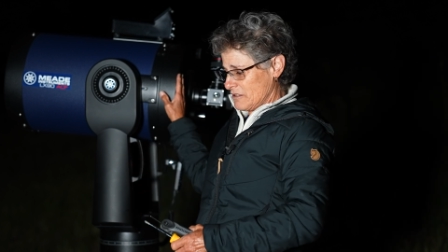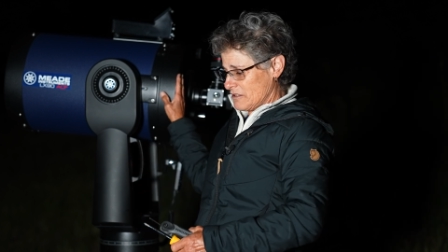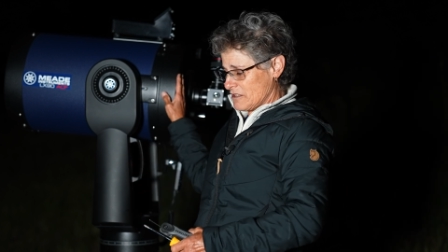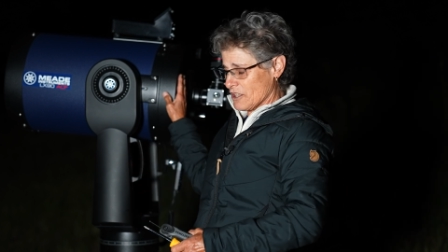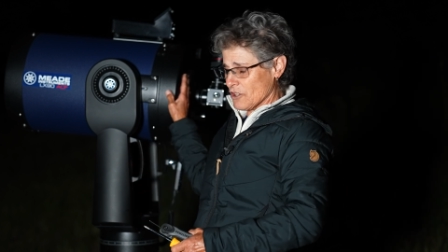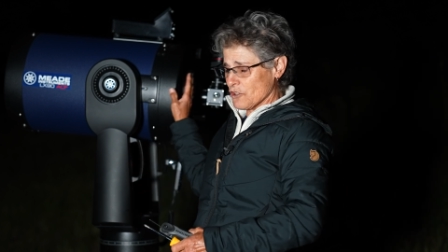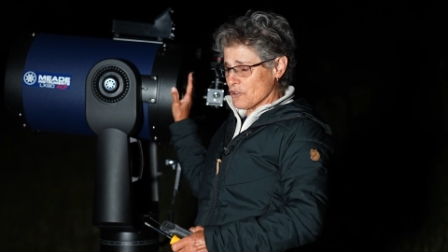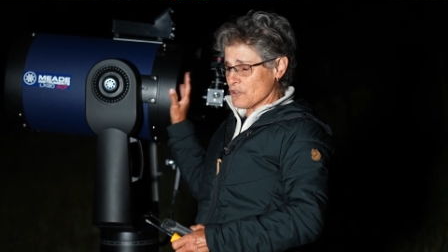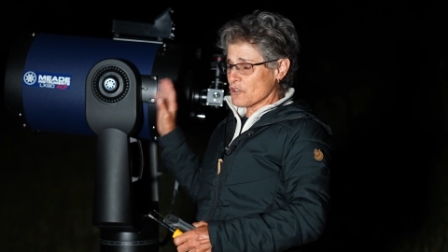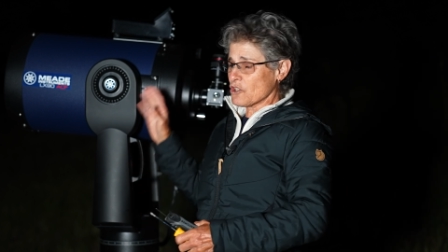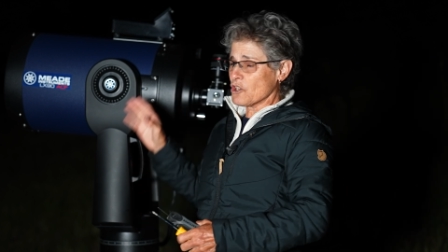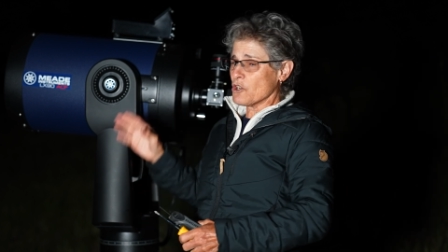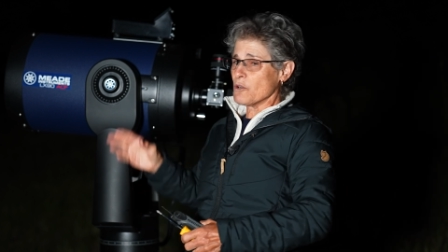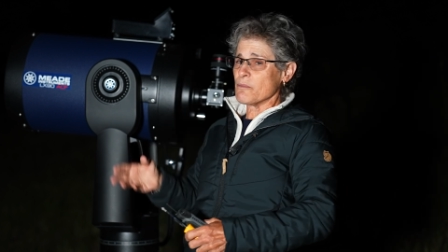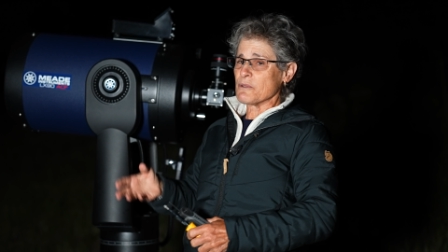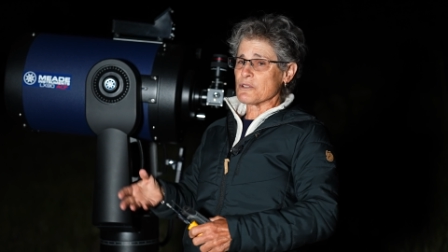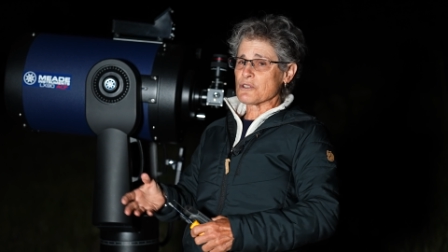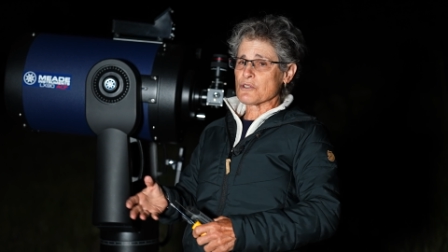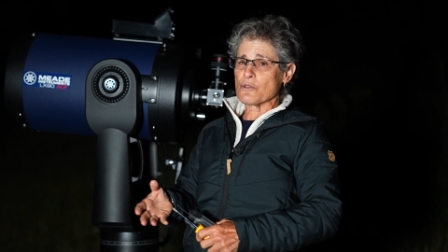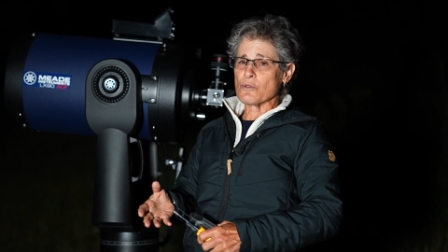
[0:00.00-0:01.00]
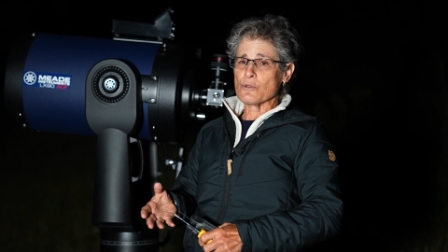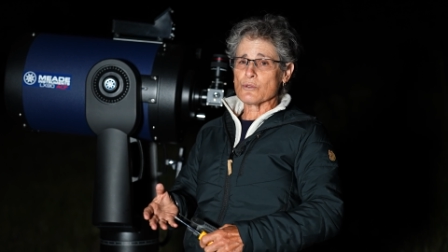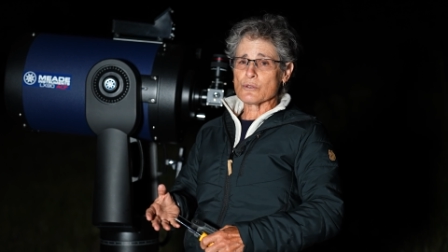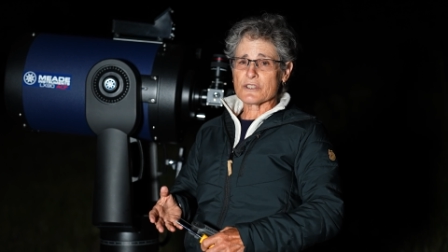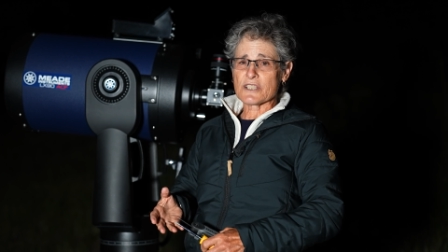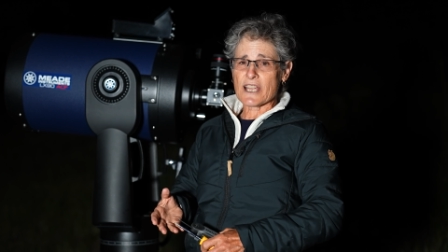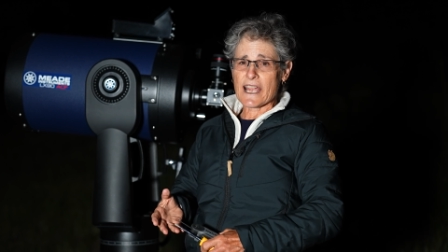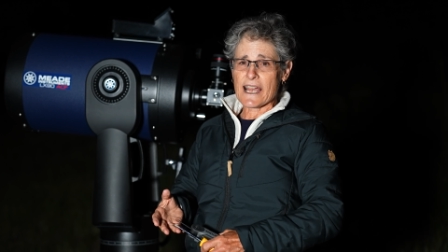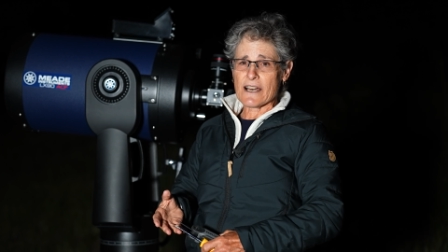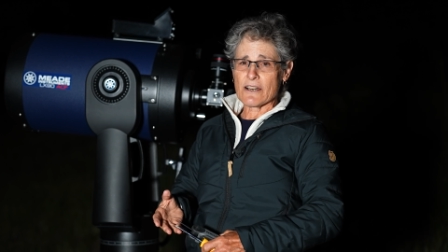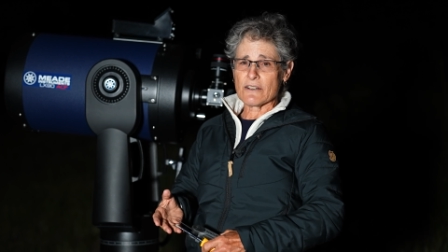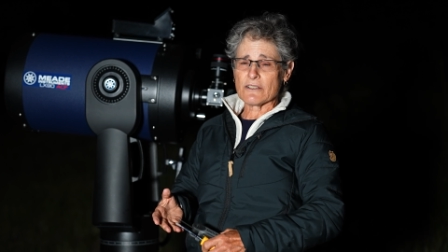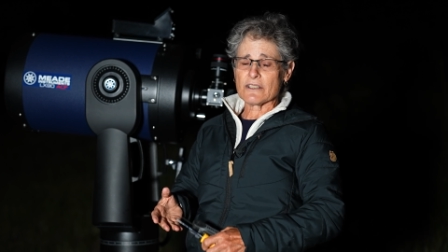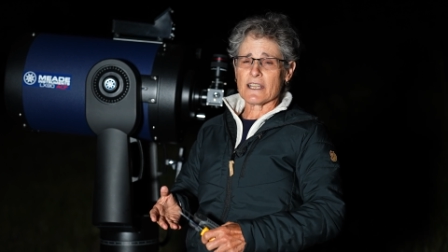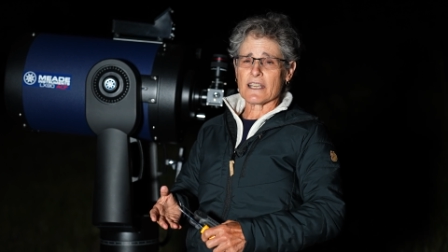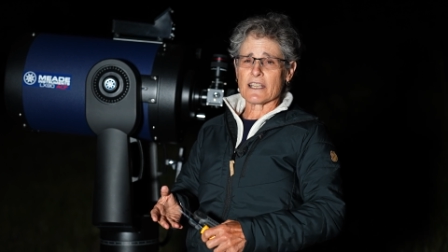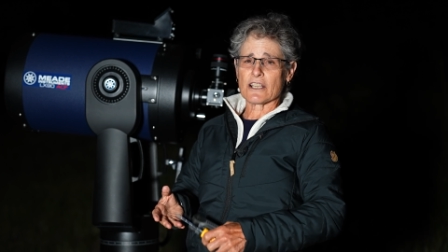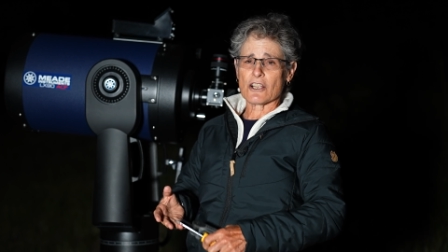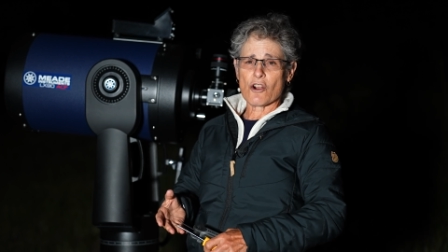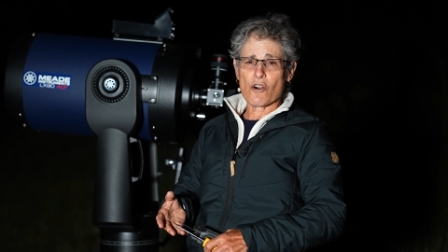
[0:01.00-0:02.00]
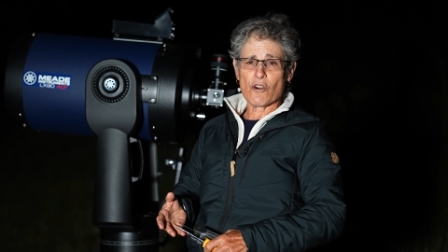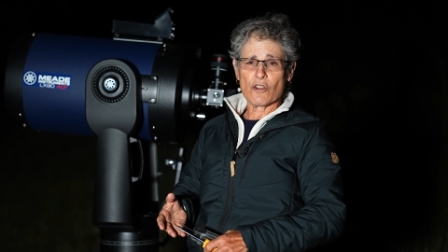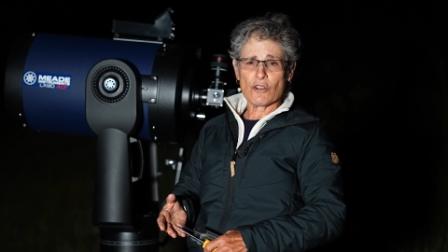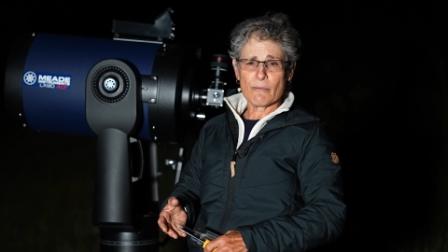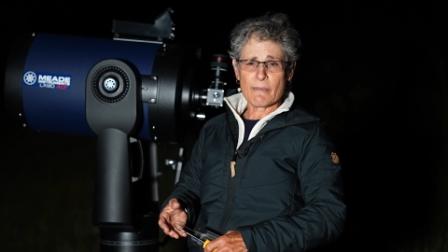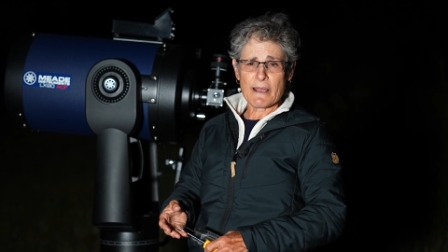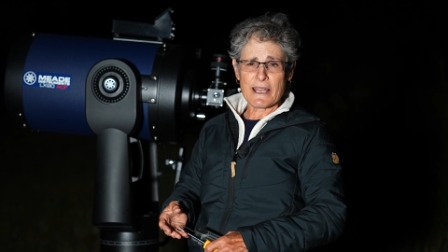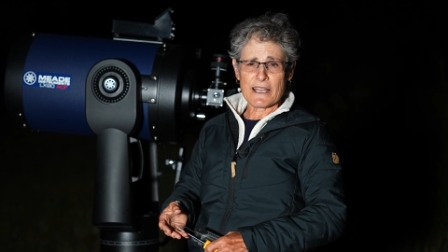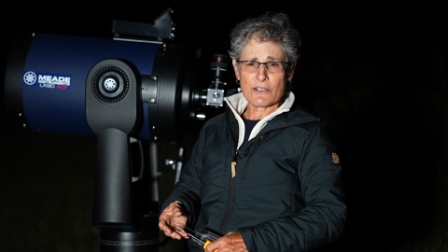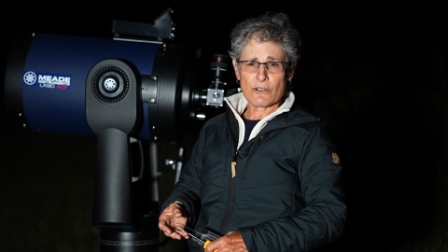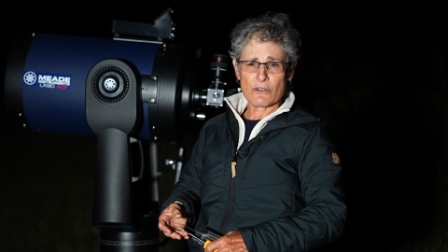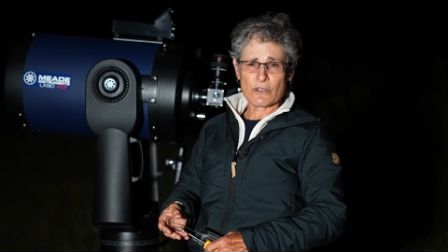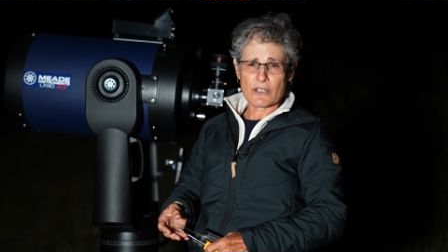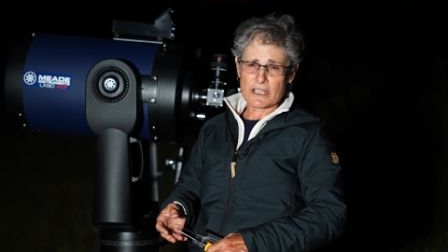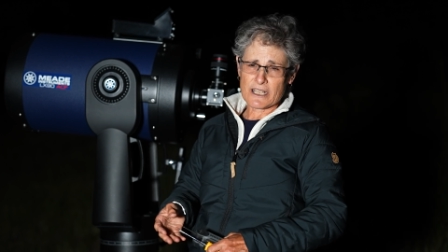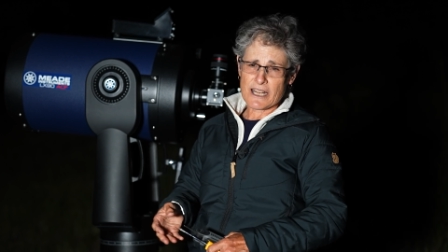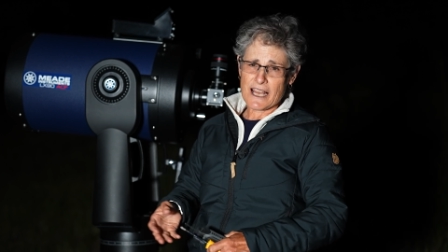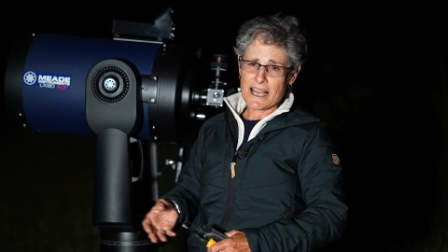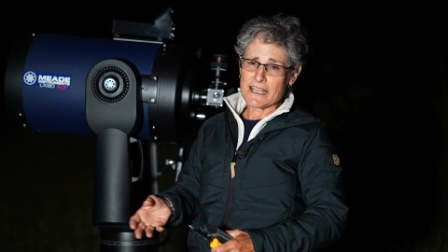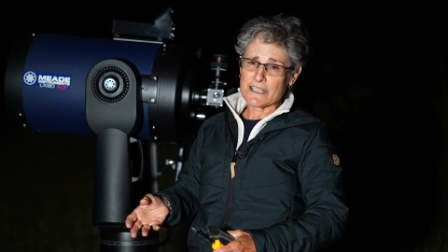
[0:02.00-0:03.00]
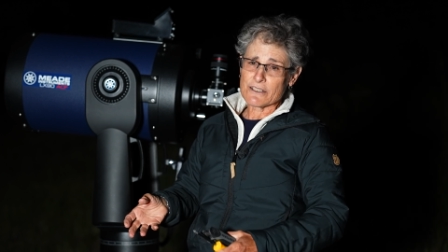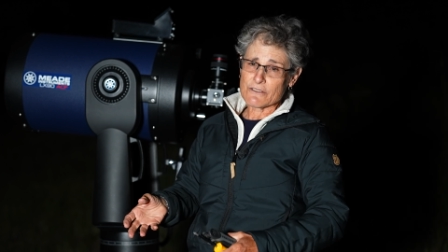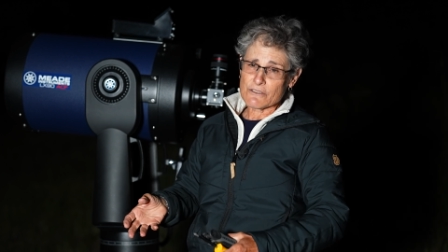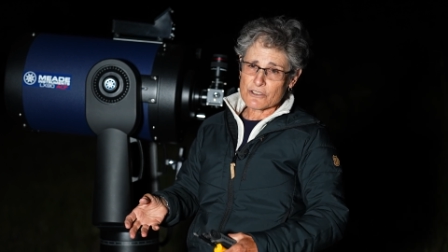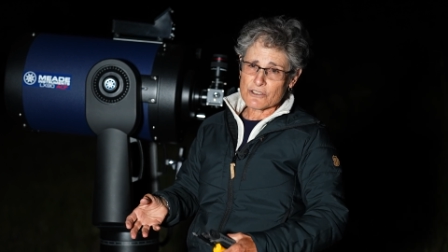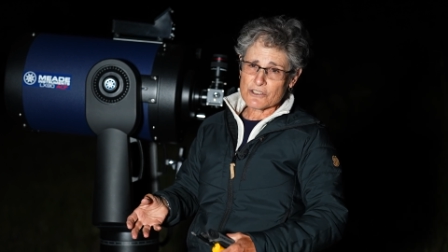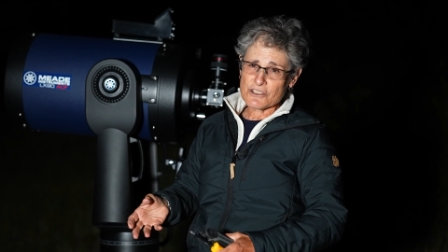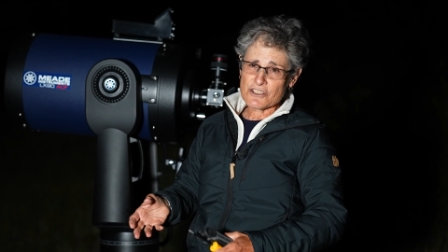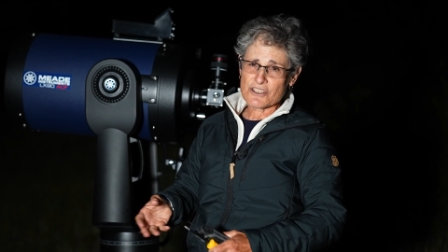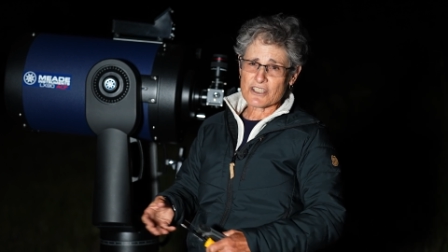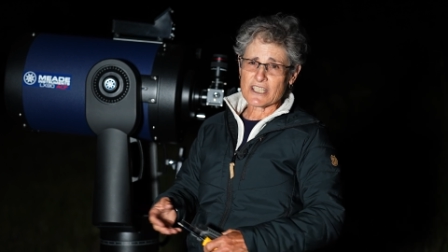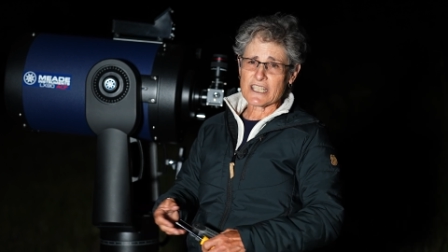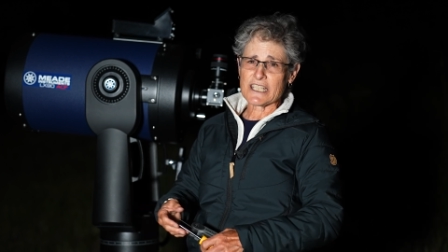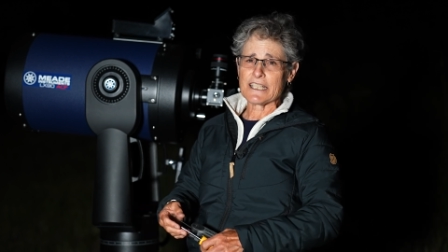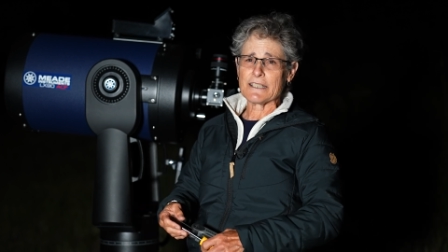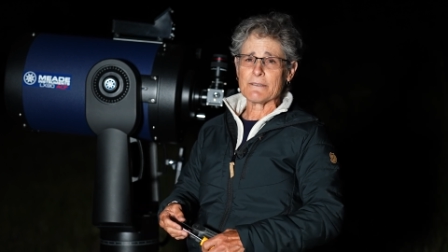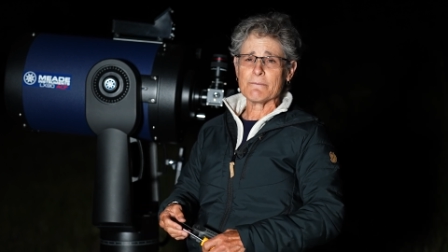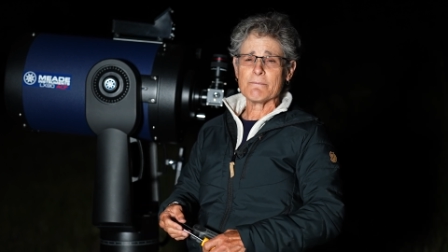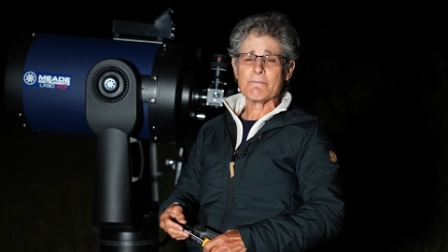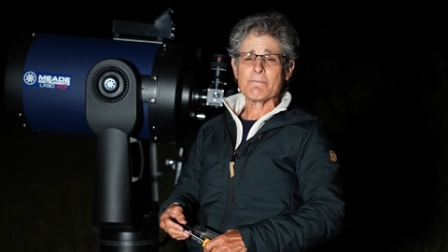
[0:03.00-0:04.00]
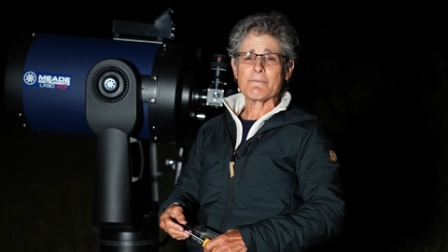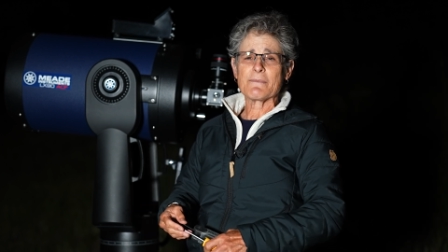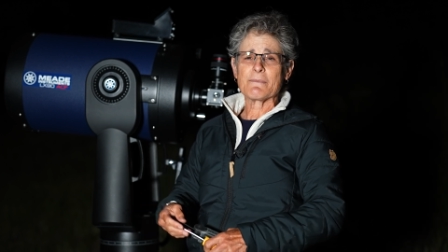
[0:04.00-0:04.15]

telescope is cooled down and collimate on a night of good seeing.